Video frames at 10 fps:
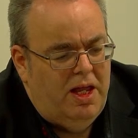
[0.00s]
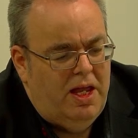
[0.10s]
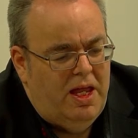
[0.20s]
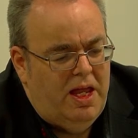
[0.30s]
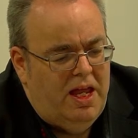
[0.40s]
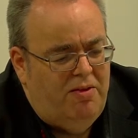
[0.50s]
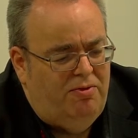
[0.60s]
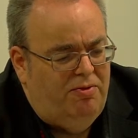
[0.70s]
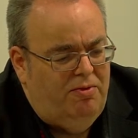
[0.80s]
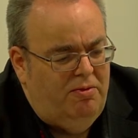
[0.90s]

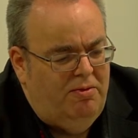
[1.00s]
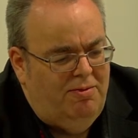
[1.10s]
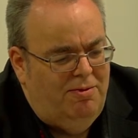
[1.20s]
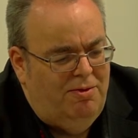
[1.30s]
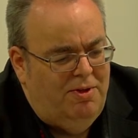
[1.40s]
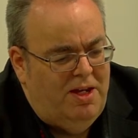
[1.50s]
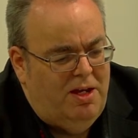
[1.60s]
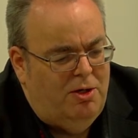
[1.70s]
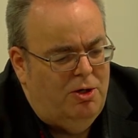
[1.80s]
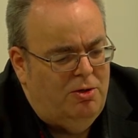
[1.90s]
If the
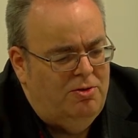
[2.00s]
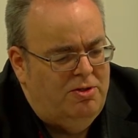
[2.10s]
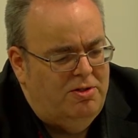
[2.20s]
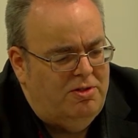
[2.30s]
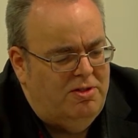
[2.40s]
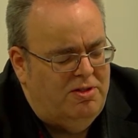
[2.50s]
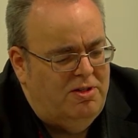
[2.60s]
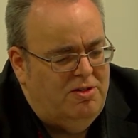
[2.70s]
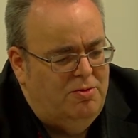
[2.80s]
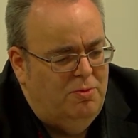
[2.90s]
conscious
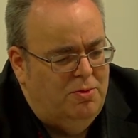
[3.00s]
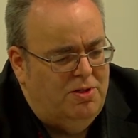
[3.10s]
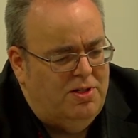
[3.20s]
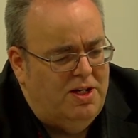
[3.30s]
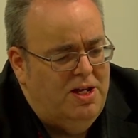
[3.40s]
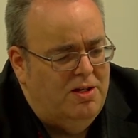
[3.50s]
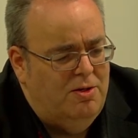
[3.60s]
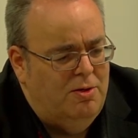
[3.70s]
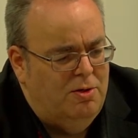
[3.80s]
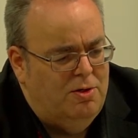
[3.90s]
decision was
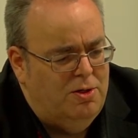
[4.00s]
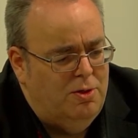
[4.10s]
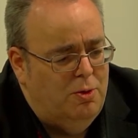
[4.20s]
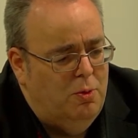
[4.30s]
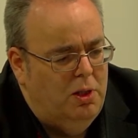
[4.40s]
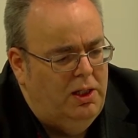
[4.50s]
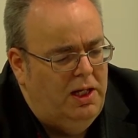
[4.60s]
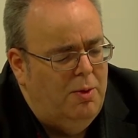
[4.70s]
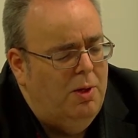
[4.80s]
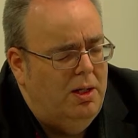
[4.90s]
taken to
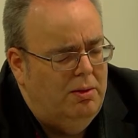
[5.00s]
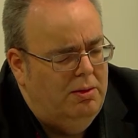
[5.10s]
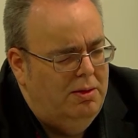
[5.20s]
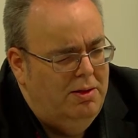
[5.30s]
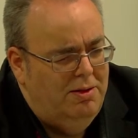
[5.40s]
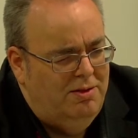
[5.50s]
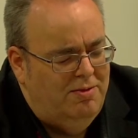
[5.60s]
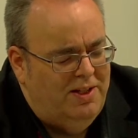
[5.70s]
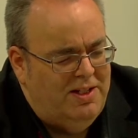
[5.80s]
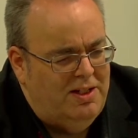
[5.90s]
lower the
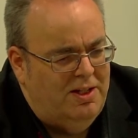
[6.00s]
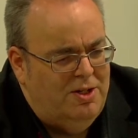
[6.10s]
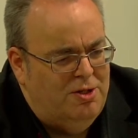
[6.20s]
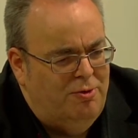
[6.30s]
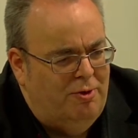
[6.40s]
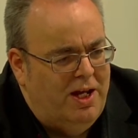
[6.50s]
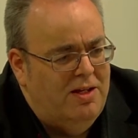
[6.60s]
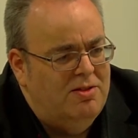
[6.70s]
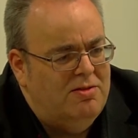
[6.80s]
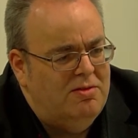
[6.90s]
ventilation
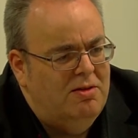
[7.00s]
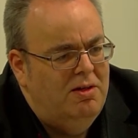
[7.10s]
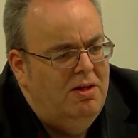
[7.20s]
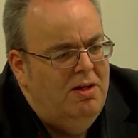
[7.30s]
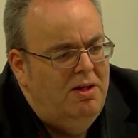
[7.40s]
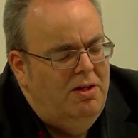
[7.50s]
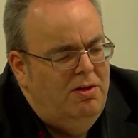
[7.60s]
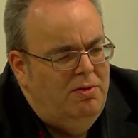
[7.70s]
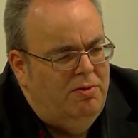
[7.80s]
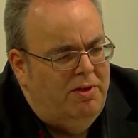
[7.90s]
rates,
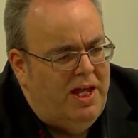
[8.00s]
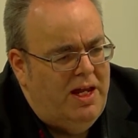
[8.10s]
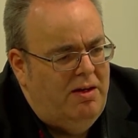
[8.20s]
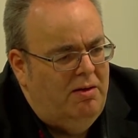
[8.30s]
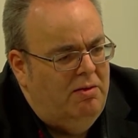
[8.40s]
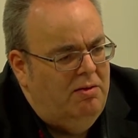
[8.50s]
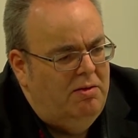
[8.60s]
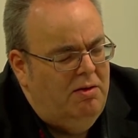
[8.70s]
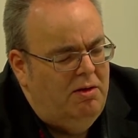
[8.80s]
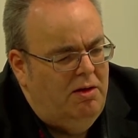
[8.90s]
then
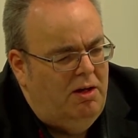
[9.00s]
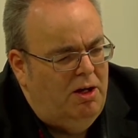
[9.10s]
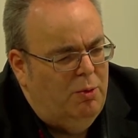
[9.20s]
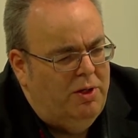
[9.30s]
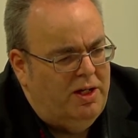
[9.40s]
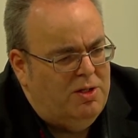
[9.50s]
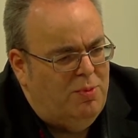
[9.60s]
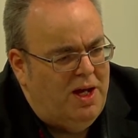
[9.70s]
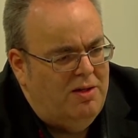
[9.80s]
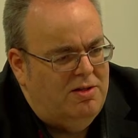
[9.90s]
I would
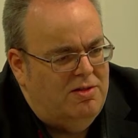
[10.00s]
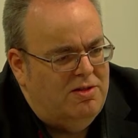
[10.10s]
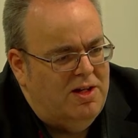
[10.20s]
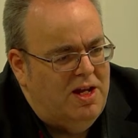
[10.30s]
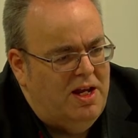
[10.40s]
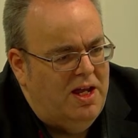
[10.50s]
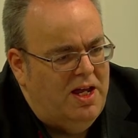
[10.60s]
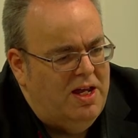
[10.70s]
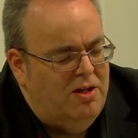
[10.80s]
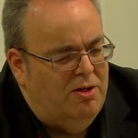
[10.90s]
expect to see
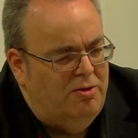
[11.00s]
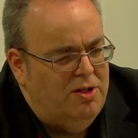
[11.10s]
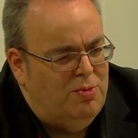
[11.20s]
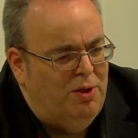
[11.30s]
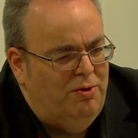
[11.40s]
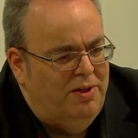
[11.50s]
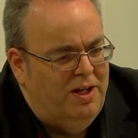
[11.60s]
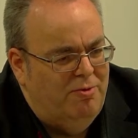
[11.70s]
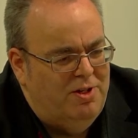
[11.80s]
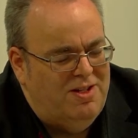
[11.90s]
a
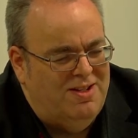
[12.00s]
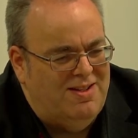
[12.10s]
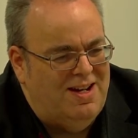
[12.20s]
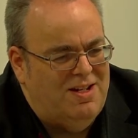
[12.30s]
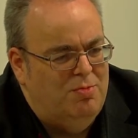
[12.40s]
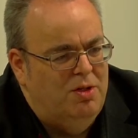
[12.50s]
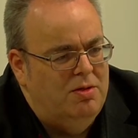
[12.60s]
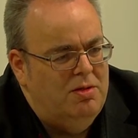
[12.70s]
corresponding risk assessment